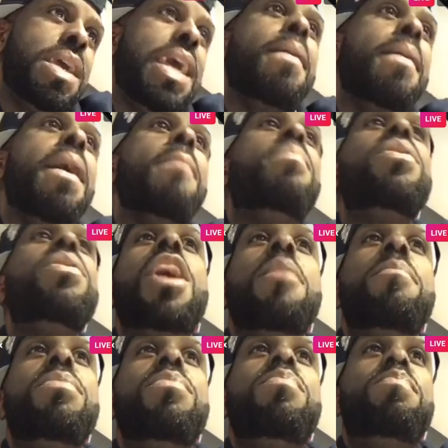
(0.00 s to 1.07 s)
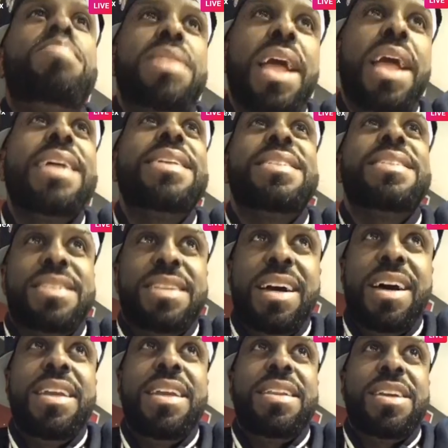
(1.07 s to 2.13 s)
And I put a couple plaques
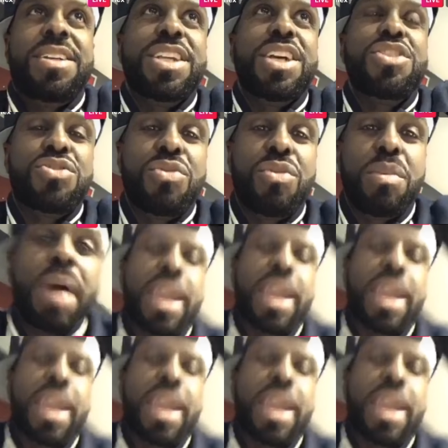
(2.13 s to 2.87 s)
aside because I saw them.